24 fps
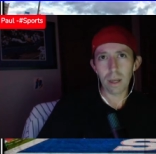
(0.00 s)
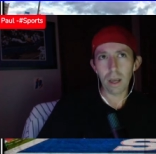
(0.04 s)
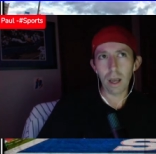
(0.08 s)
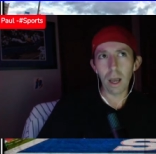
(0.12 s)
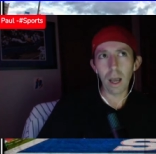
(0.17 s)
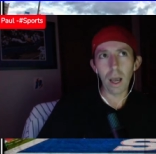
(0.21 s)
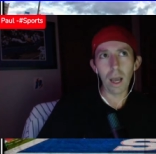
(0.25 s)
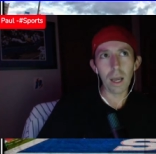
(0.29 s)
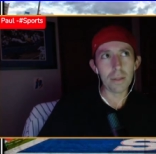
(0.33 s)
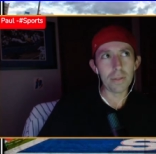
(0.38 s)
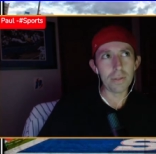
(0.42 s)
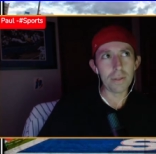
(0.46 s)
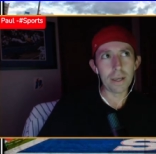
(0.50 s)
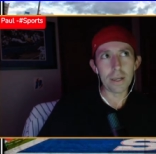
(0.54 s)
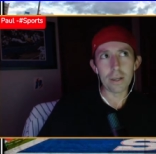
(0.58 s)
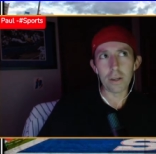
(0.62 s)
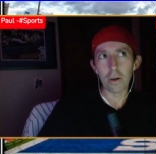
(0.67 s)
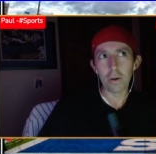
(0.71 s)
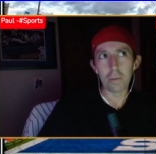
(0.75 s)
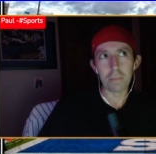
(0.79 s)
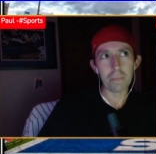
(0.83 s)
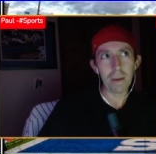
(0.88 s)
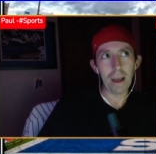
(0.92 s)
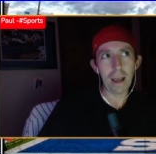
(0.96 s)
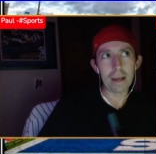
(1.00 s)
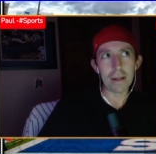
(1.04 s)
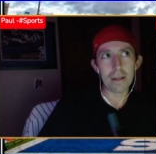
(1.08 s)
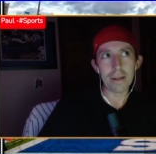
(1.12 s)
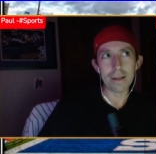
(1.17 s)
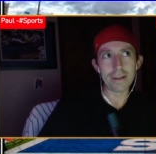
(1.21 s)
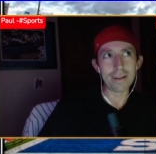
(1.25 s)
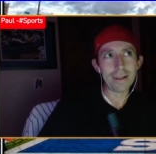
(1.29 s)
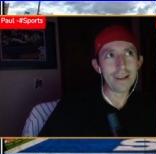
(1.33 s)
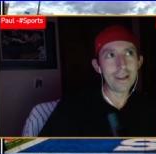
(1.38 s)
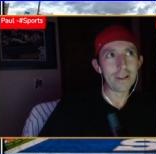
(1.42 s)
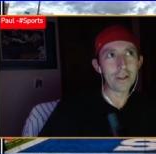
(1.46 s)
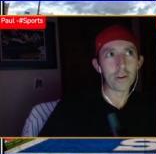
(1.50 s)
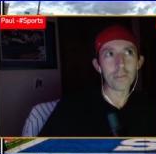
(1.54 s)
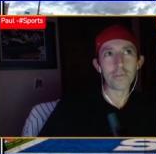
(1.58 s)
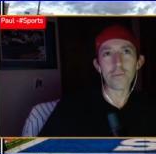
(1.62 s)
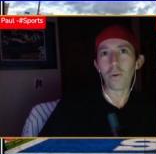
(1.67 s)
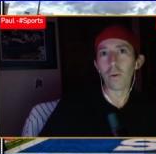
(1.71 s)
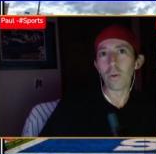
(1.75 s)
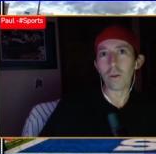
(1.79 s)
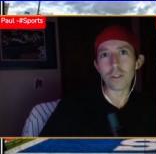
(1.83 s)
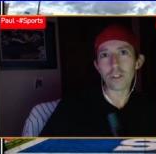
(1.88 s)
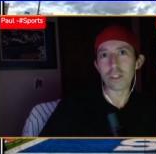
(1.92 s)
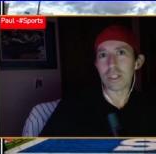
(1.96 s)
I think you're I think you're
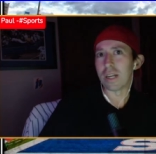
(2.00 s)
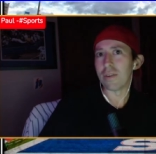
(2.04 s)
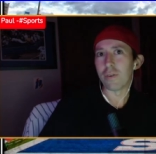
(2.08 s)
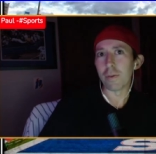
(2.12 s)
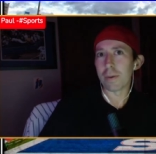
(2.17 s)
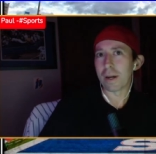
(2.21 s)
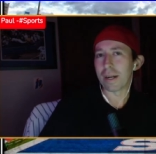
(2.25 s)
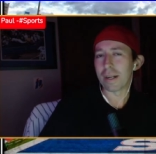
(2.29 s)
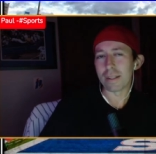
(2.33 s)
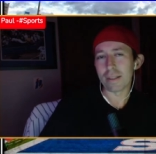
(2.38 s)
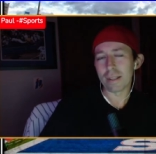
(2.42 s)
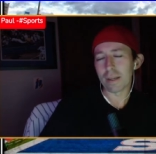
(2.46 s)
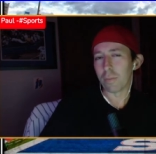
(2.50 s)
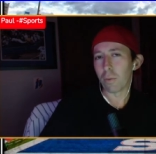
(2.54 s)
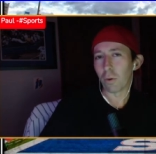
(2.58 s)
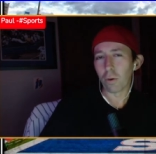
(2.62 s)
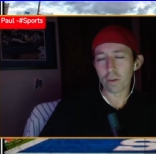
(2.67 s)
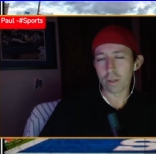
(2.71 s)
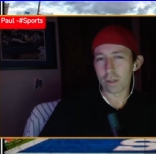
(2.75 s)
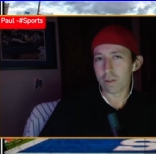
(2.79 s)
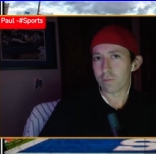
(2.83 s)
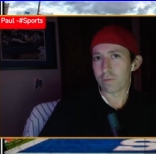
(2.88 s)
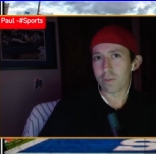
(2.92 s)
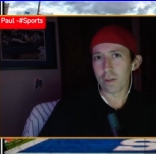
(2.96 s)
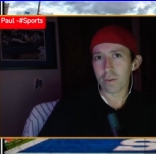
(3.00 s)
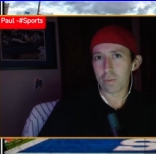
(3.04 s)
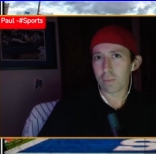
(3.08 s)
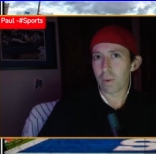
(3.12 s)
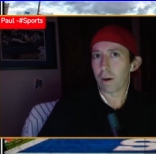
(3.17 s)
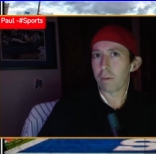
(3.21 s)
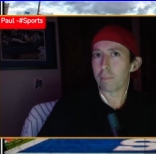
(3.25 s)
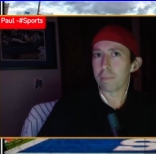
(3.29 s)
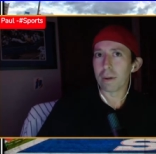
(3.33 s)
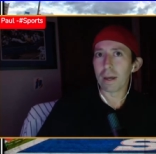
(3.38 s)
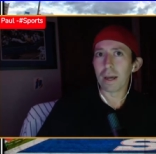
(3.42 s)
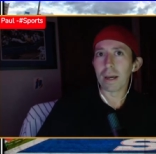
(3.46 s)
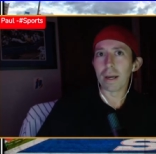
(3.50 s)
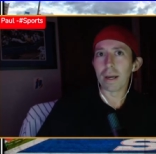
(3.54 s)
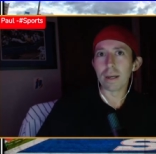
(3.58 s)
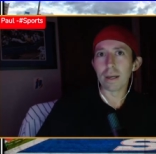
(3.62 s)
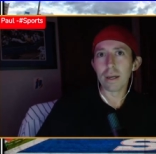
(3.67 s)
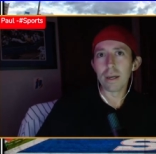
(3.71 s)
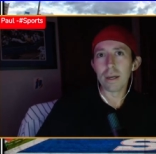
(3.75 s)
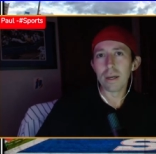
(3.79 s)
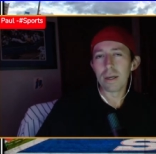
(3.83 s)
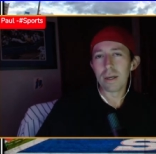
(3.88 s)
foolish to give up anything more than a fifth round pick.